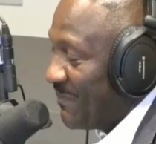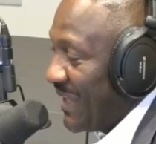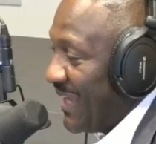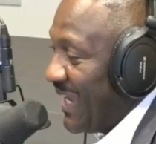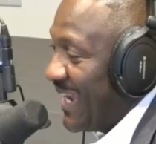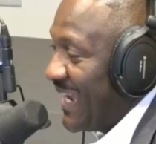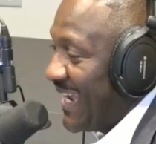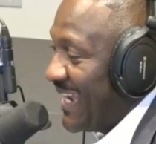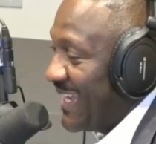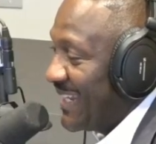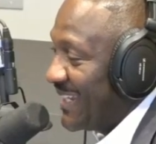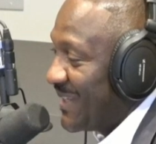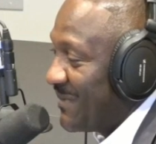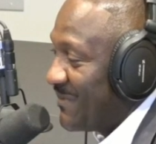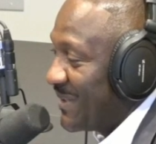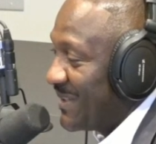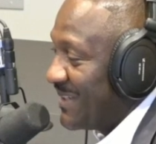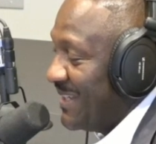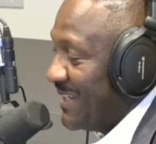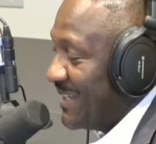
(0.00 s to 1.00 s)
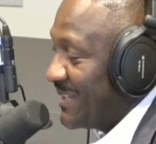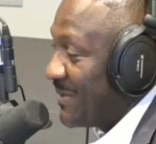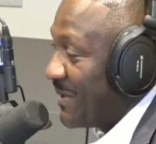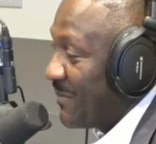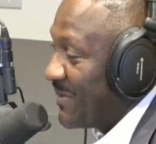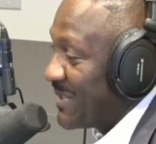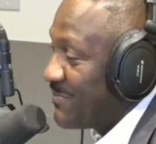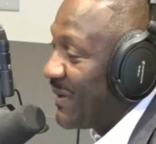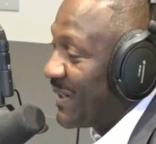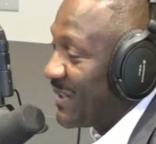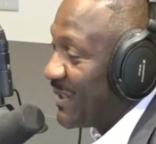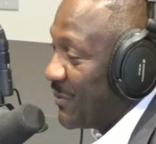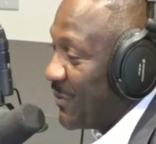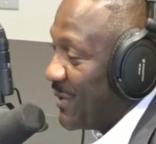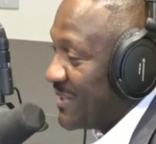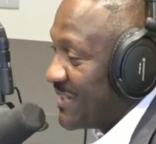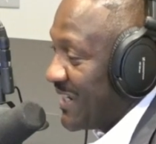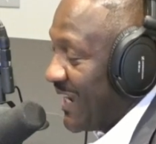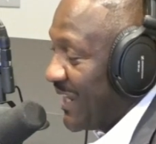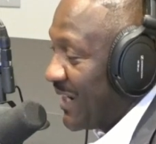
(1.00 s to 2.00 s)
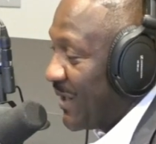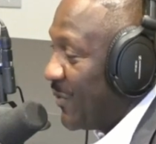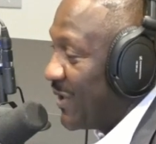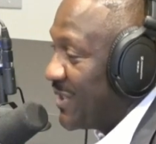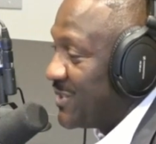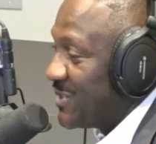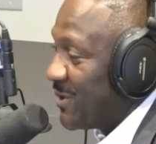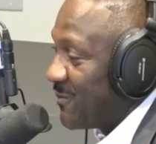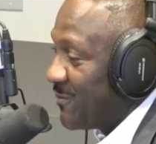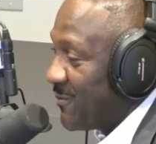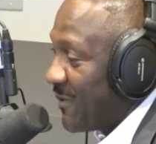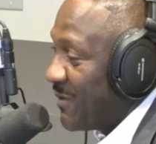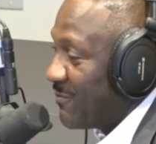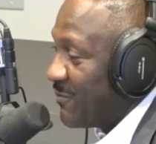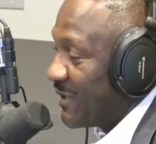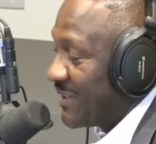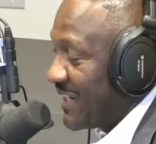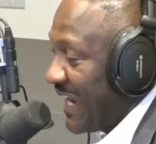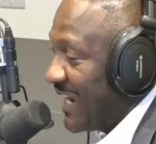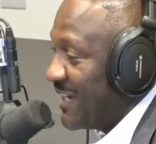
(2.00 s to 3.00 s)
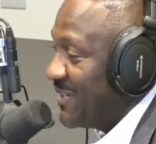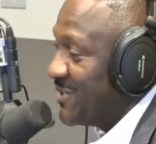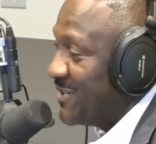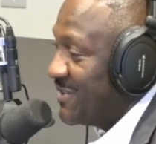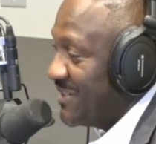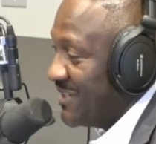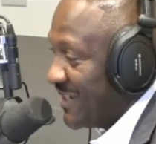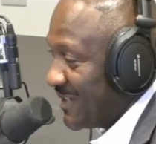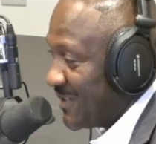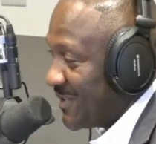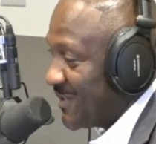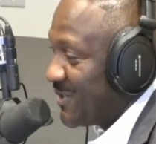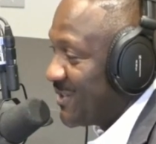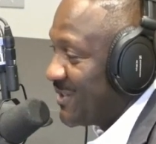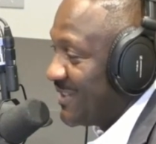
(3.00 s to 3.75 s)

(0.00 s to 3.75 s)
And let me speak of Louisiana. What is your favorite Cajun dish?